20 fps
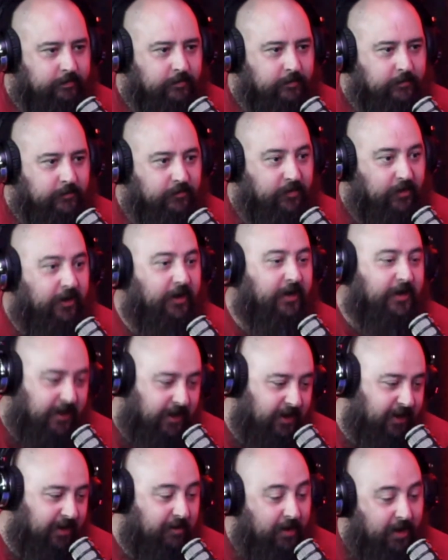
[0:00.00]
For a
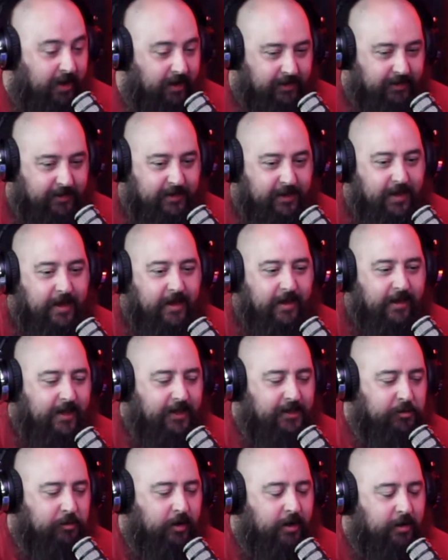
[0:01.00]
gun. Well,
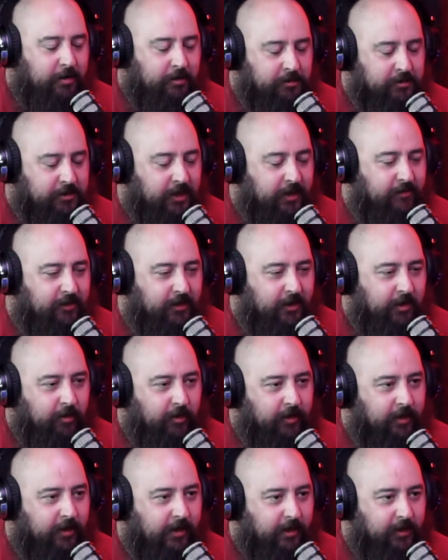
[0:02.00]
that's why he was giving you
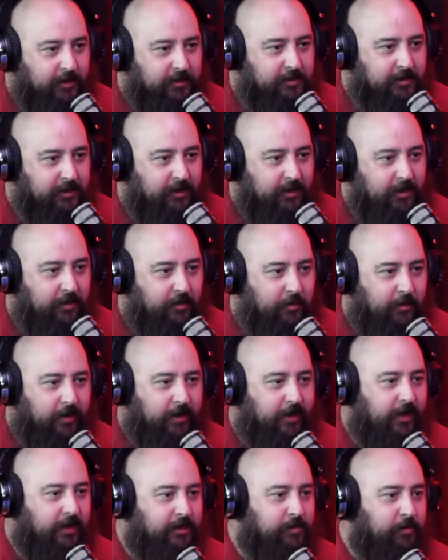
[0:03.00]
the guns. He didn't want
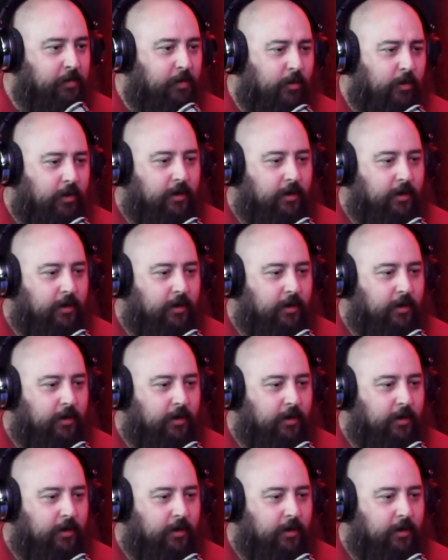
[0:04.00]
to get deported.